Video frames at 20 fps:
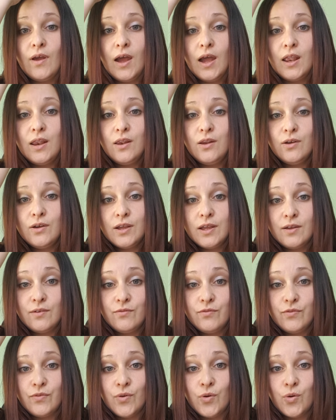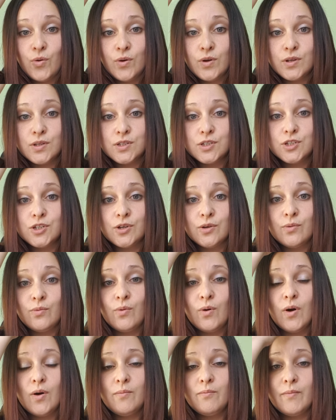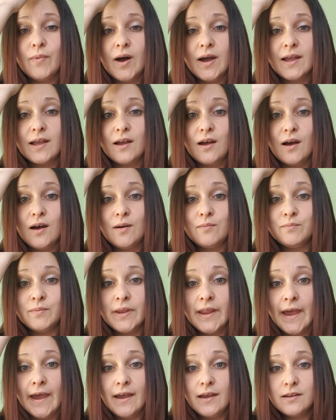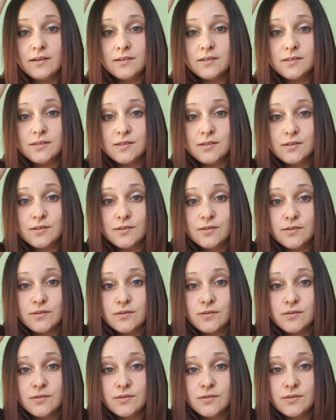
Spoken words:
and looking forward to what might come next.